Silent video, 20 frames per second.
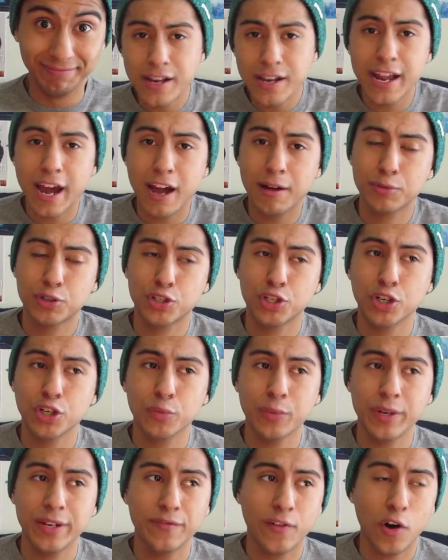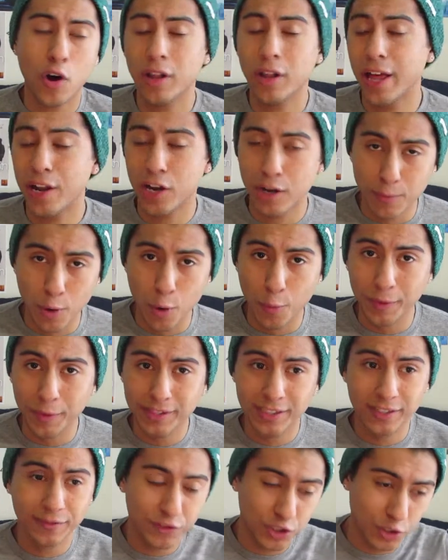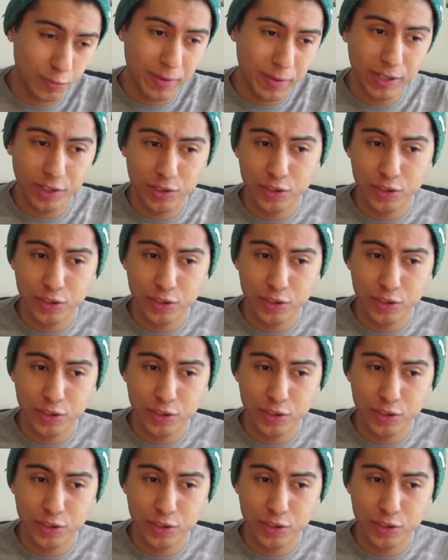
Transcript: Now, I'm sure we've all had our moments of just being